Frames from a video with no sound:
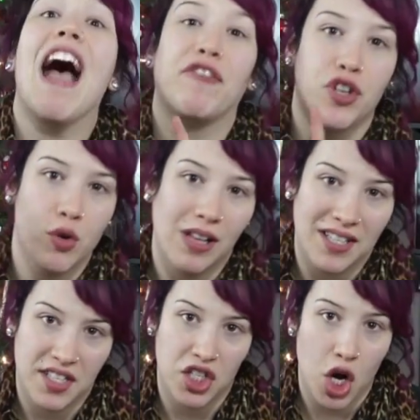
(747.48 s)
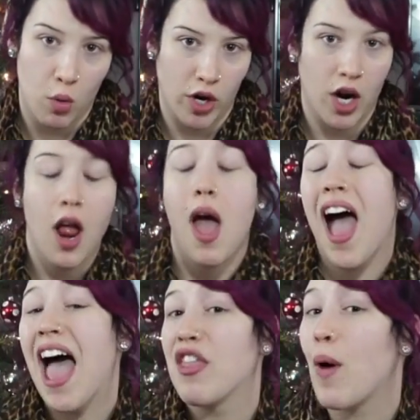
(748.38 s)
after you cleanse as a toner.
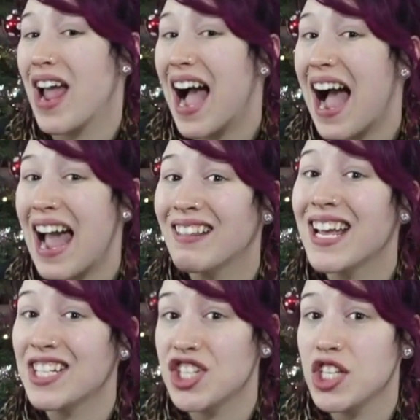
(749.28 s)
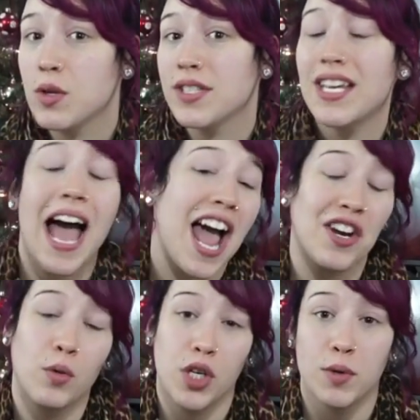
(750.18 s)
The way I like to use it,
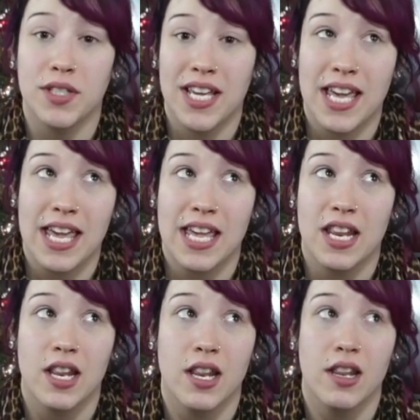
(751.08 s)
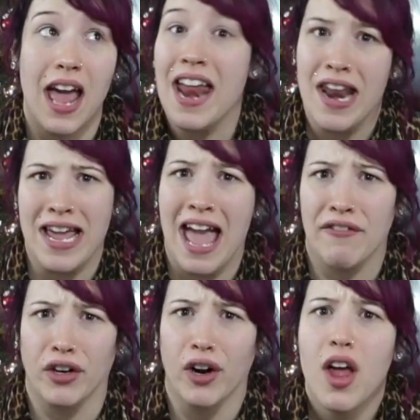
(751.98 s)
I don't use it in at night
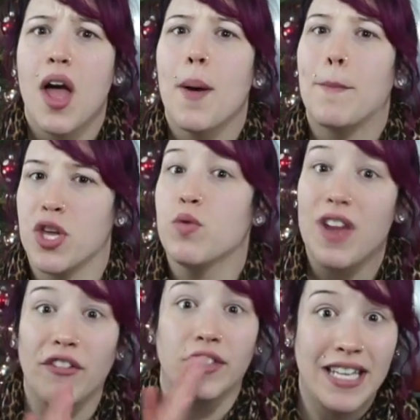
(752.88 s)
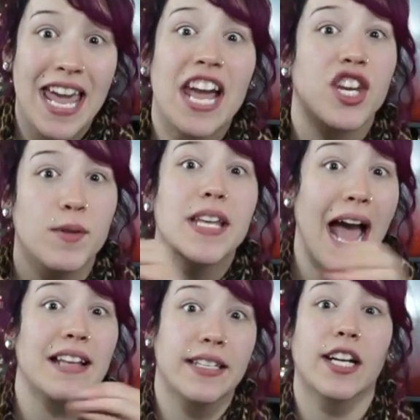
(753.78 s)
ever, but you definitely can use it
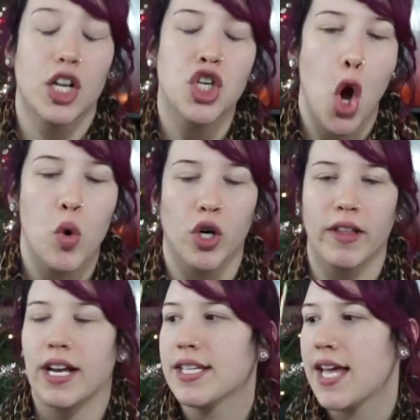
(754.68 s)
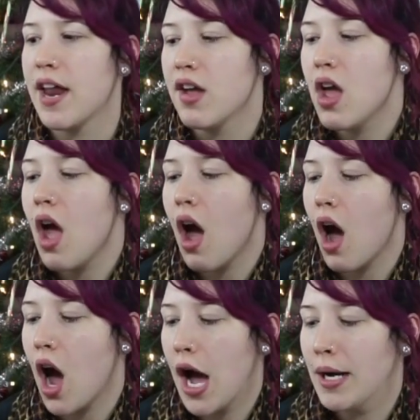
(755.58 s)
as like a toner, like I said,
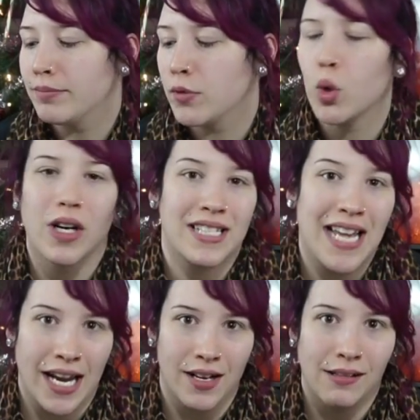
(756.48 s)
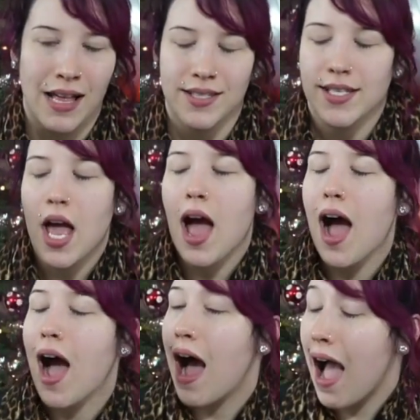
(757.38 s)
um, or a second cleanse.
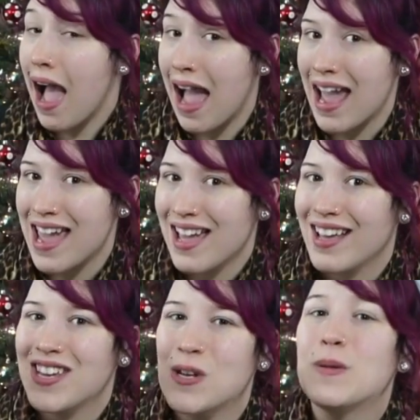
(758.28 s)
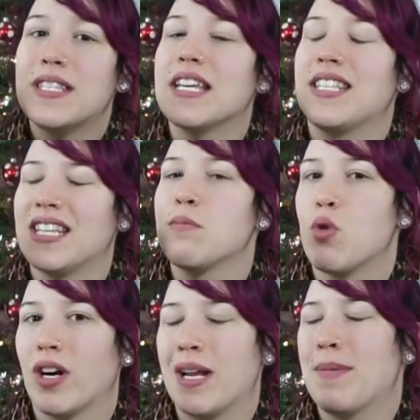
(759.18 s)
I use this in the
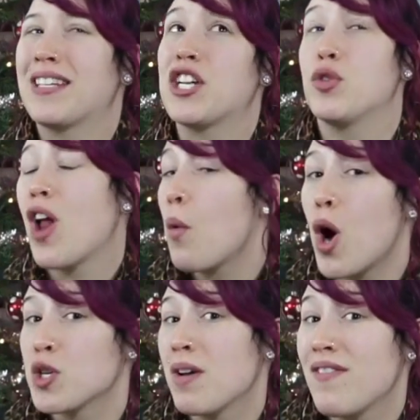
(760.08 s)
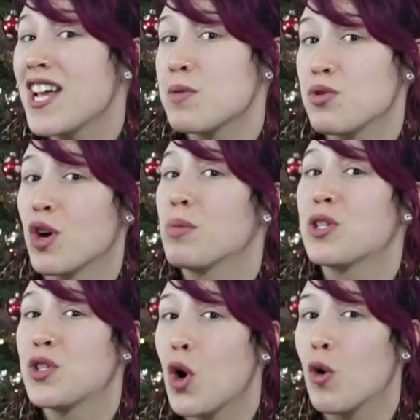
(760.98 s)
morning because I do not wash my face with normal
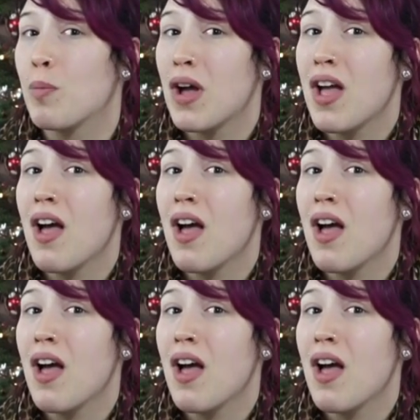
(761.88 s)
soap